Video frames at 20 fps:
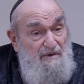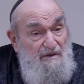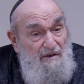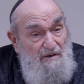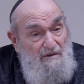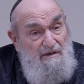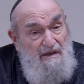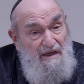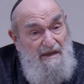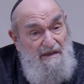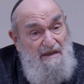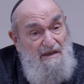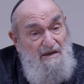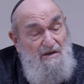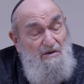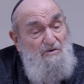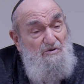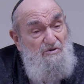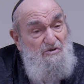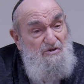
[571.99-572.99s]
Okay, he didn't
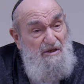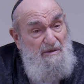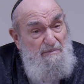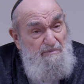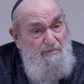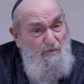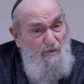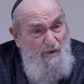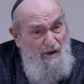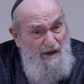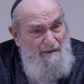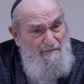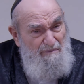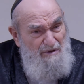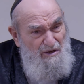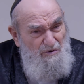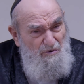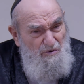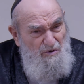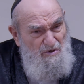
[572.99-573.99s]
go to sleep. Why?
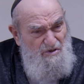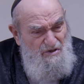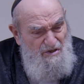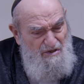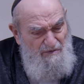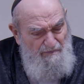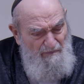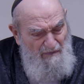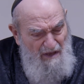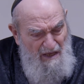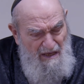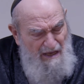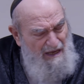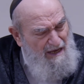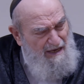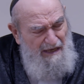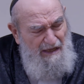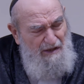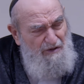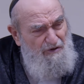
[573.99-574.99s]
Because
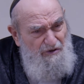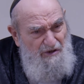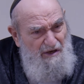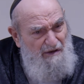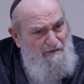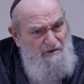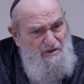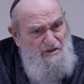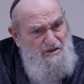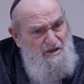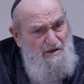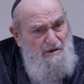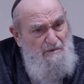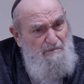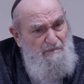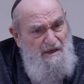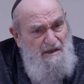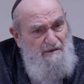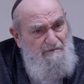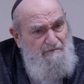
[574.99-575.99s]
I got to learn every single
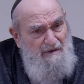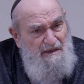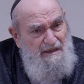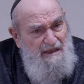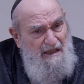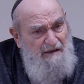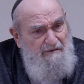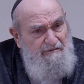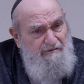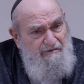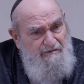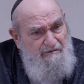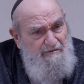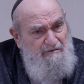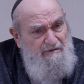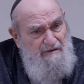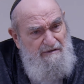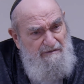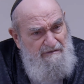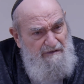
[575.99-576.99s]
minute of my life
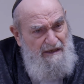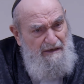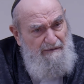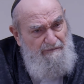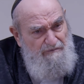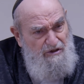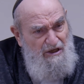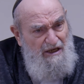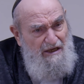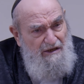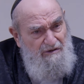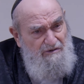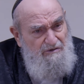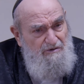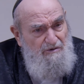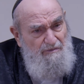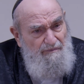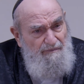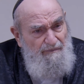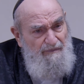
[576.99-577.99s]
that
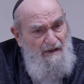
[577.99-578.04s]
character.